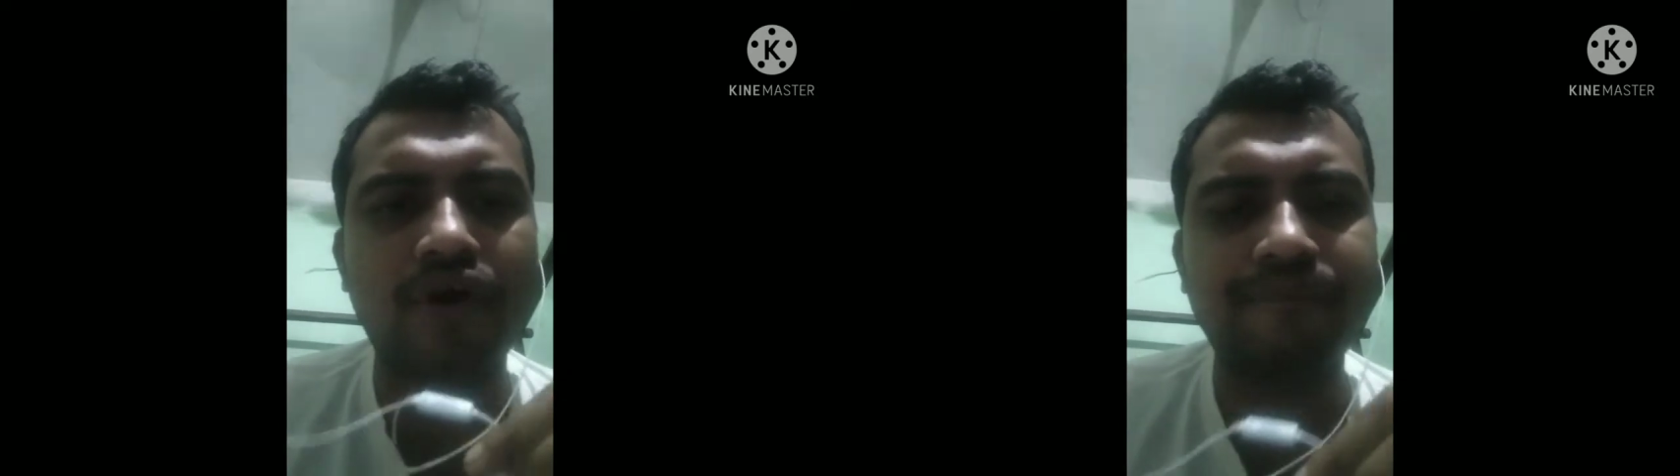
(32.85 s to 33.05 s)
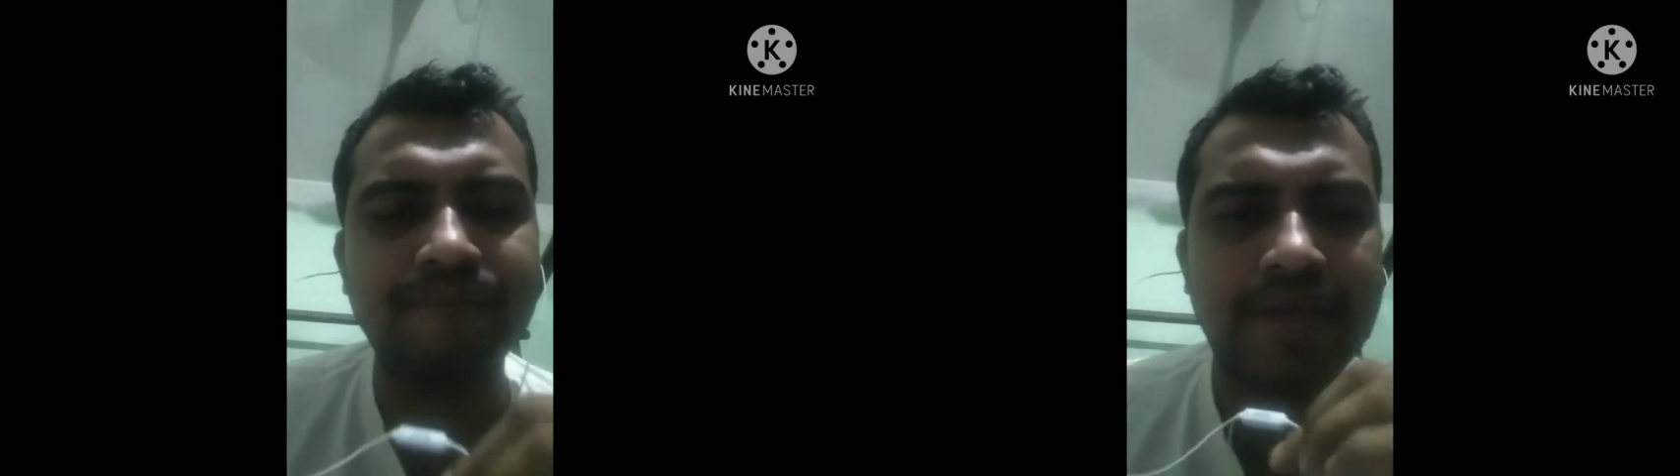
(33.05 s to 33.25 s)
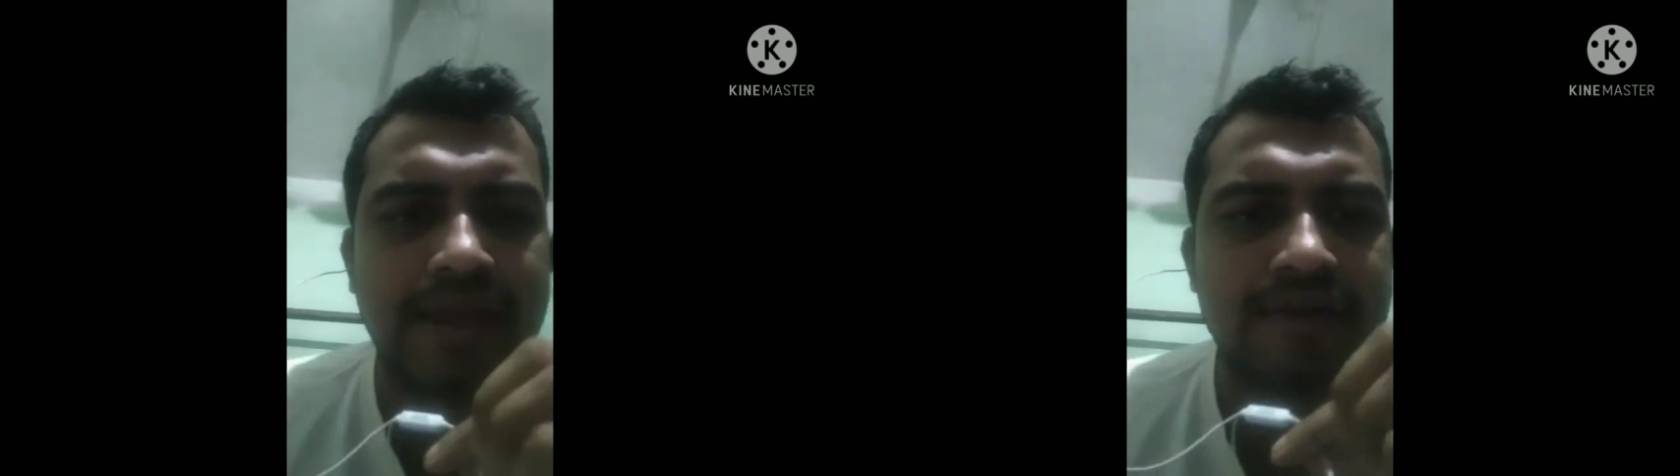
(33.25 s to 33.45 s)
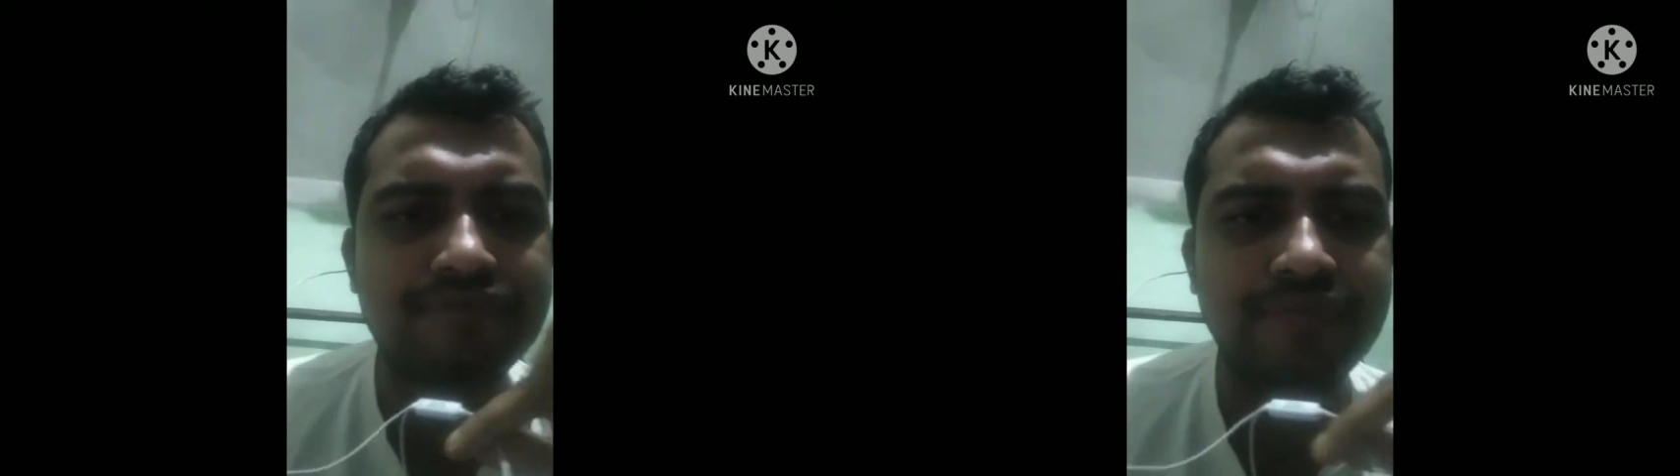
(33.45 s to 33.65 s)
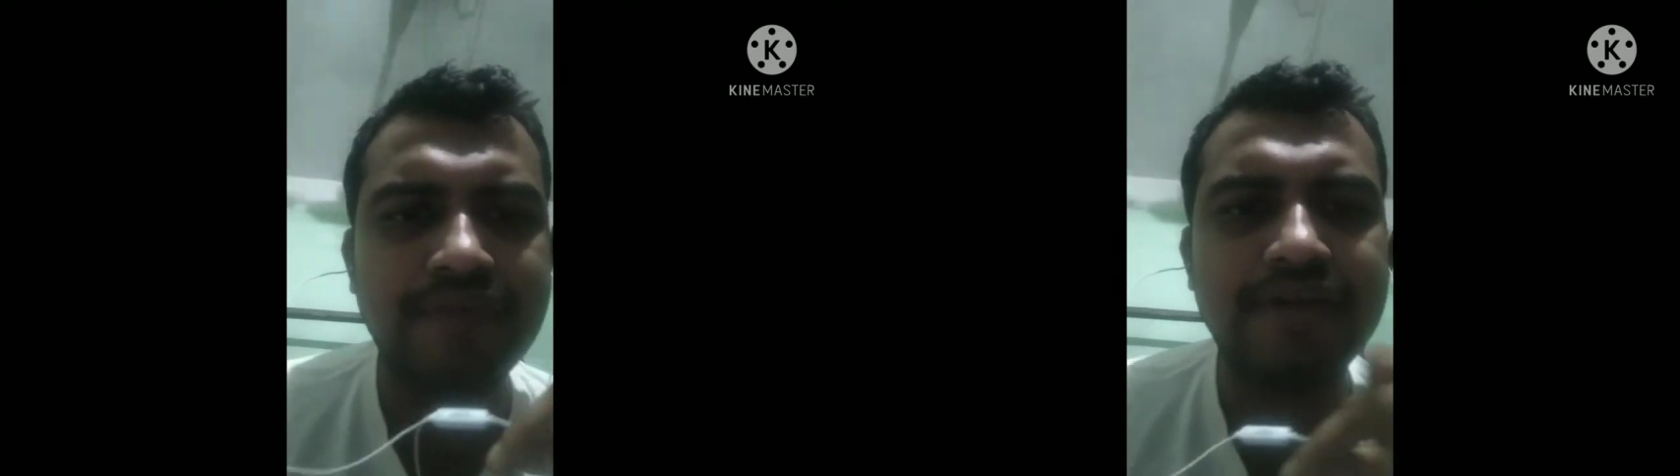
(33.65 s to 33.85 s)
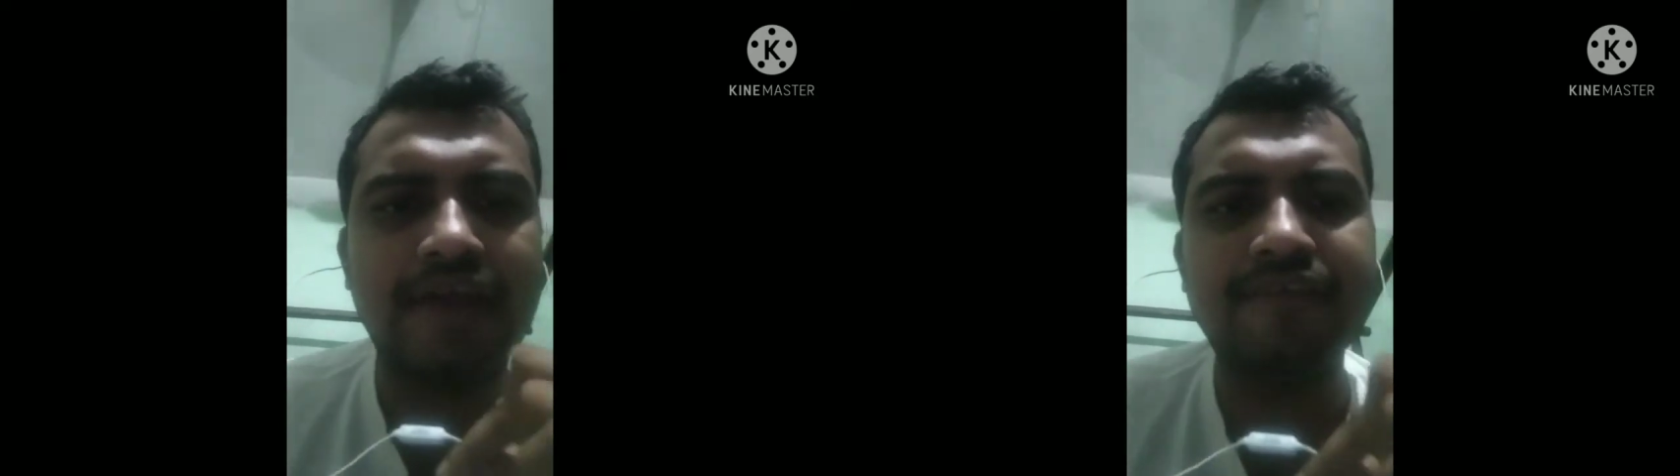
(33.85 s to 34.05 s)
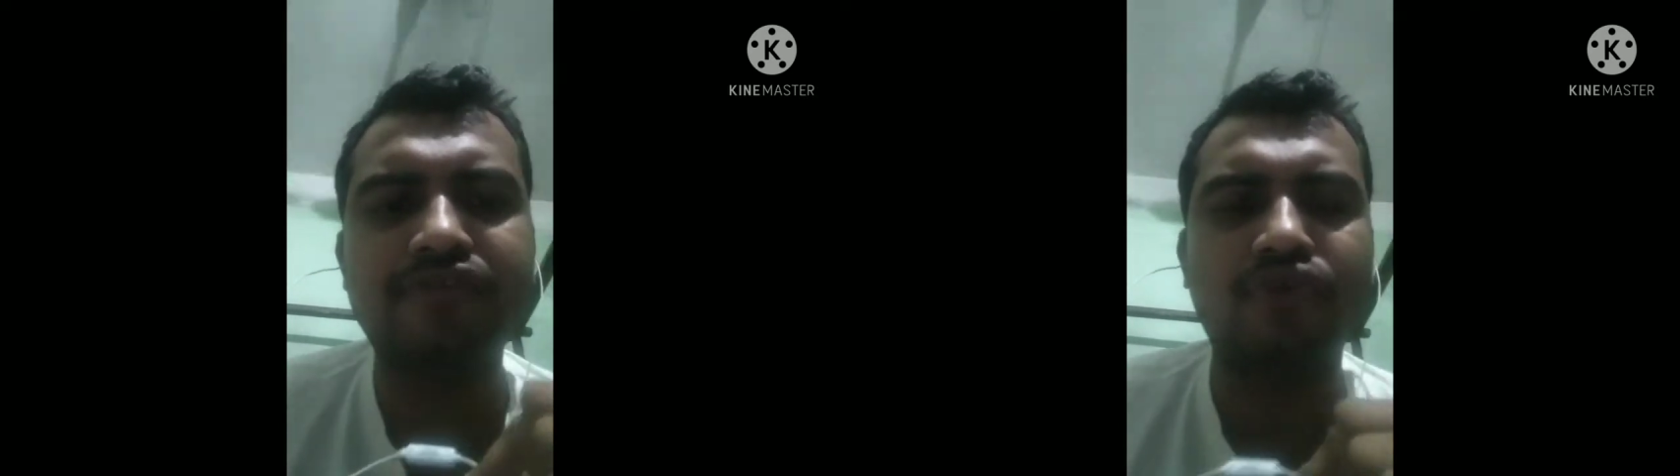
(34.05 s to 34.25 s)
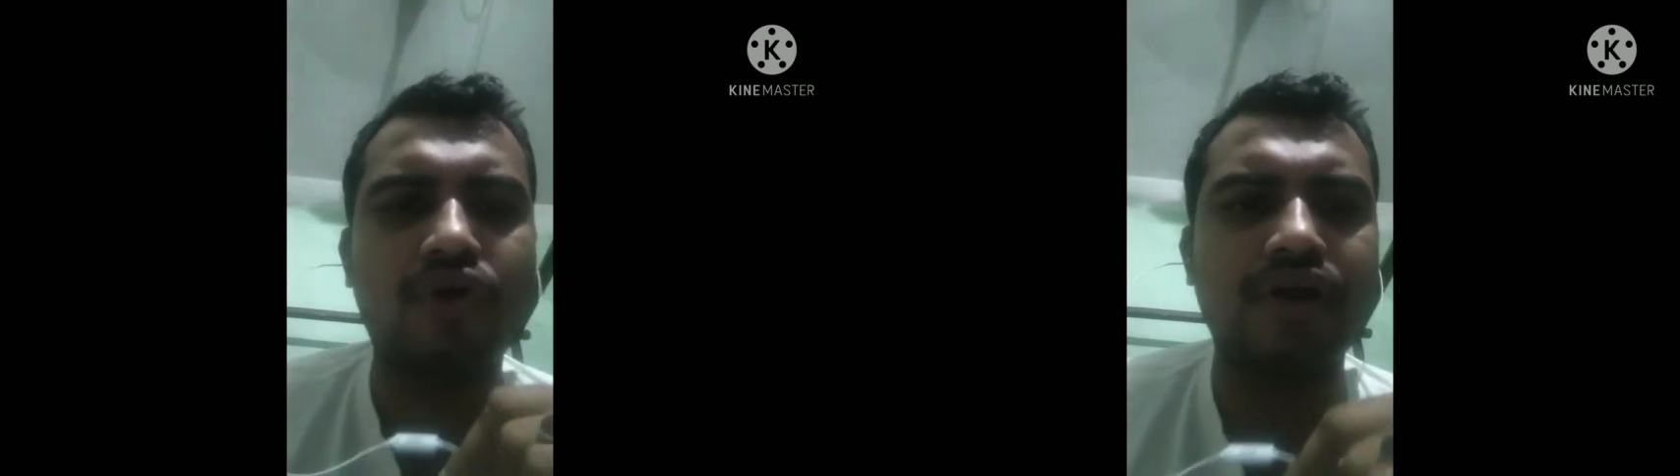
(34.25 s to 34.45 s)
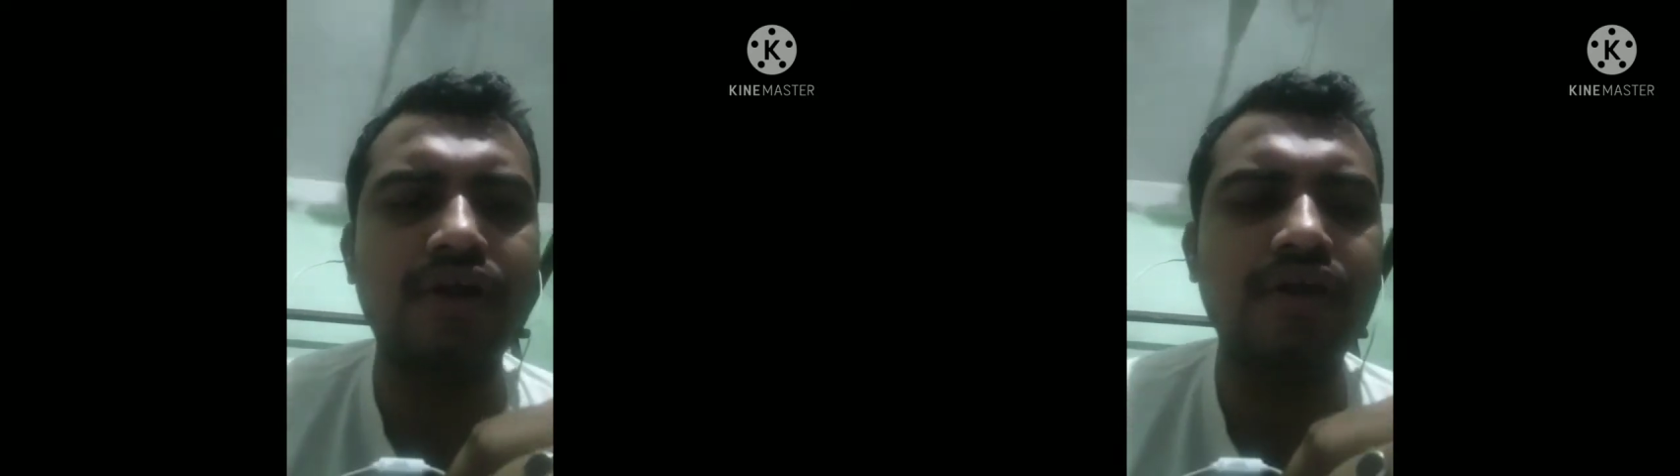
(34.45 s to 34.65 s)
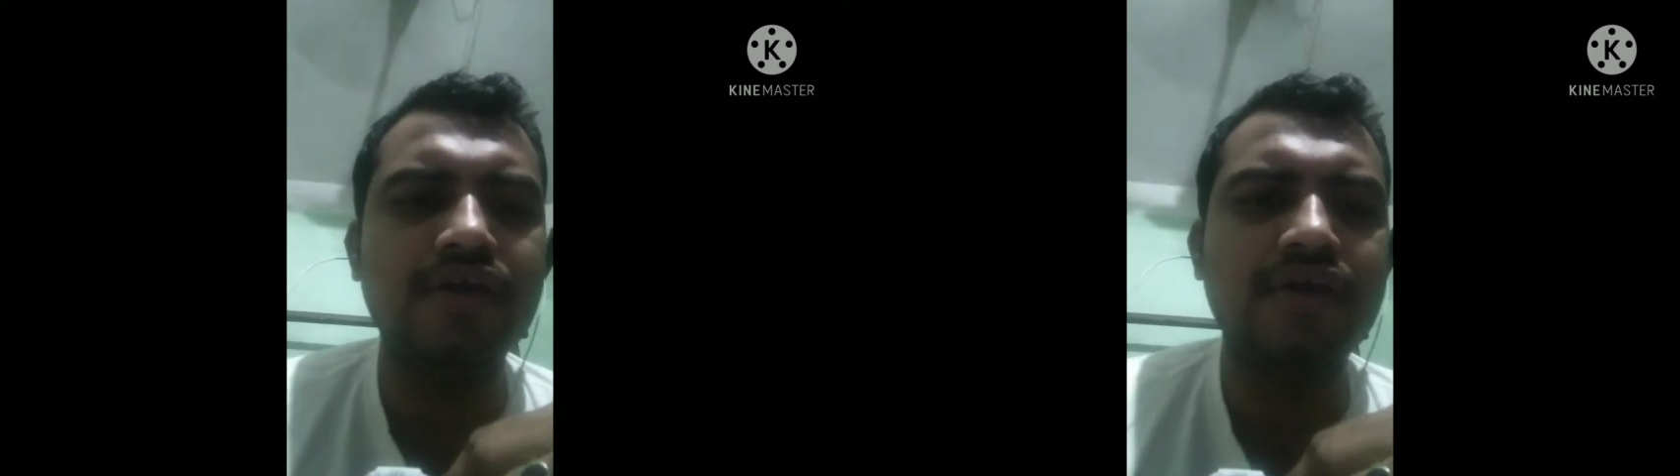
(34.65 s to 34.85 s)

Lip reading: of male and female gametes occur,